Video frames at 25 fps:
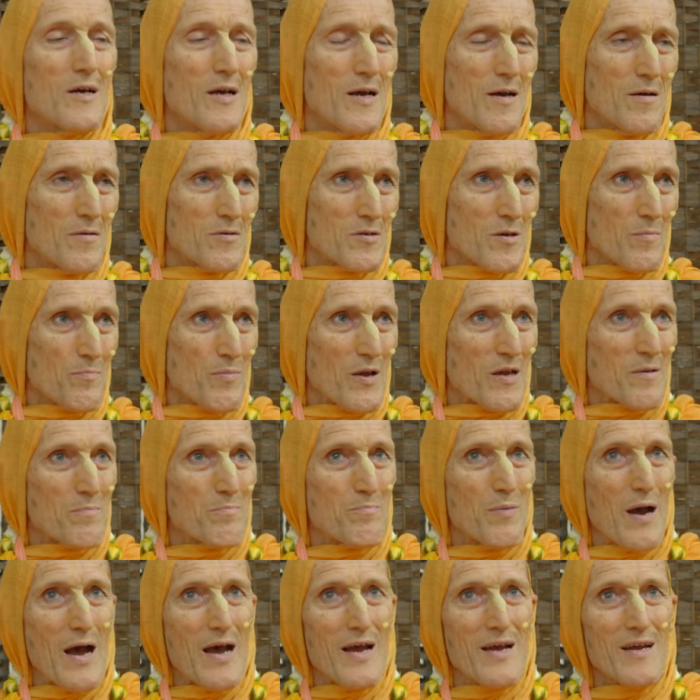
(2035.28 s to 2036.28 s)
there was a
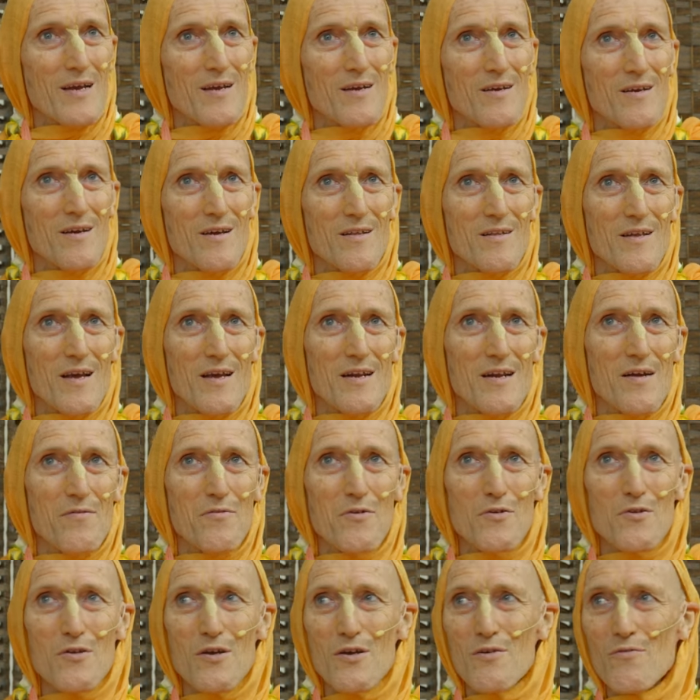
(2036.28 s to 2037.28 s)
big bang and then
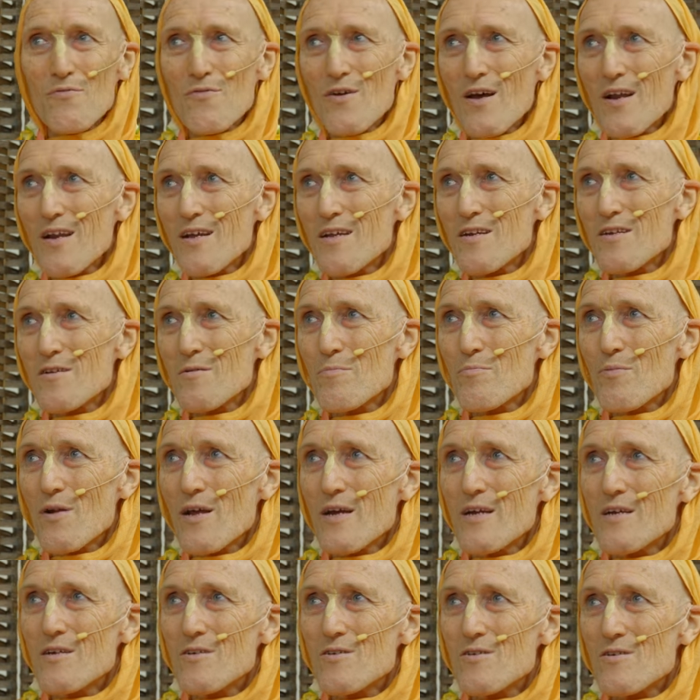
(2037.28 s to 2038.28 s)
everything fell into
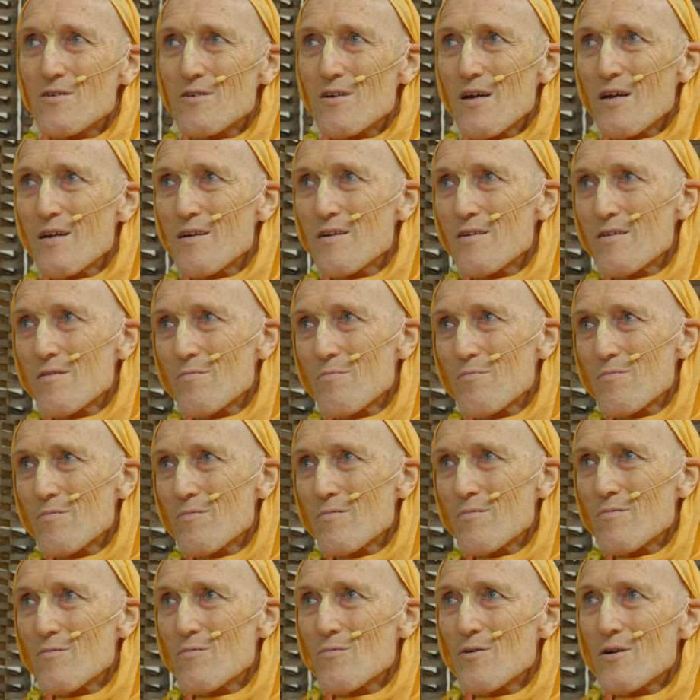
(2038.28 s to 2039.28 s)
place and
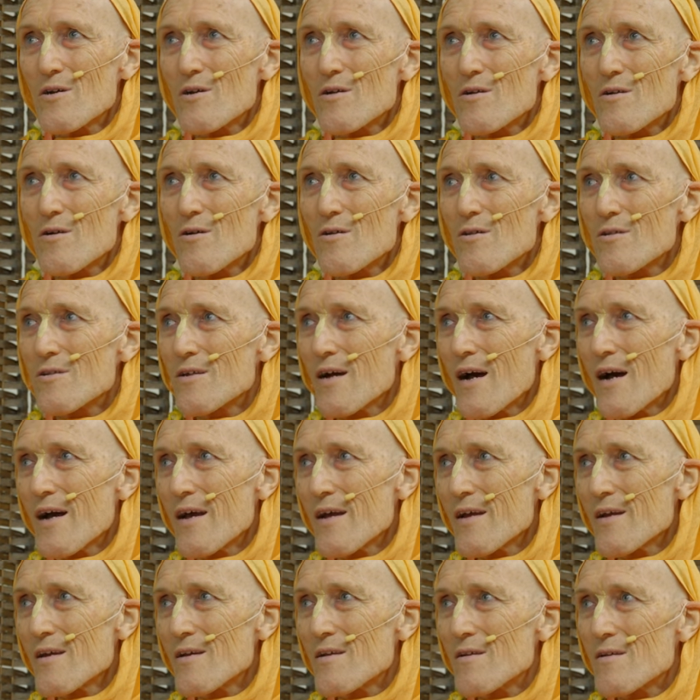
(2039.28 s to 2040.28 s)
we'll all
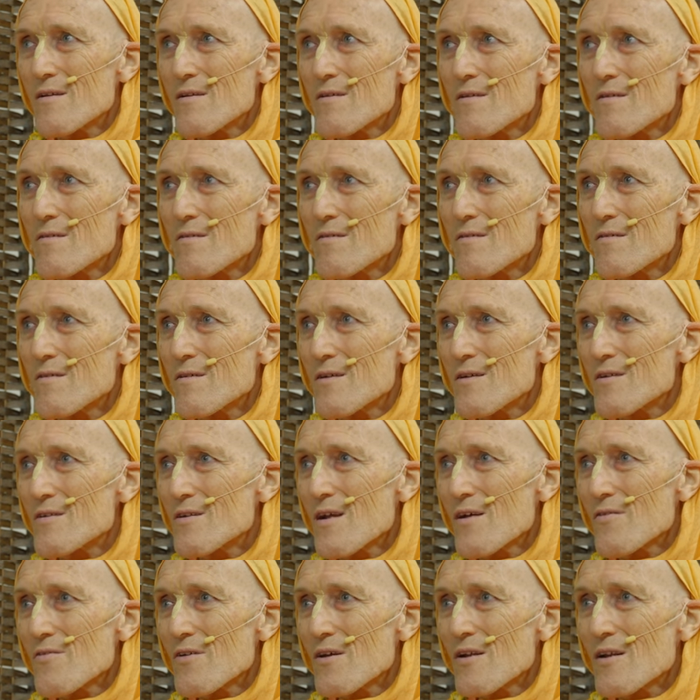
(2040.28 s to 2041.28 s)
die and there's
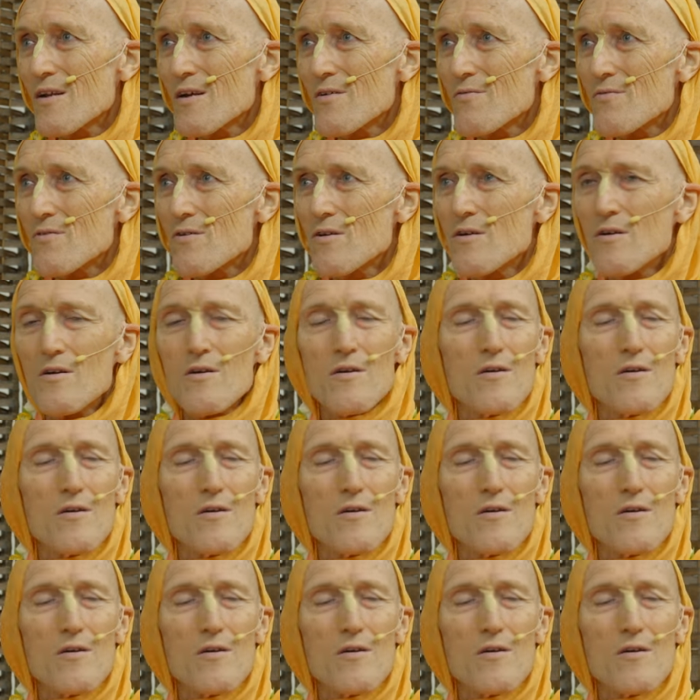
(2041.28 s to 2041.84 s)
nothing left.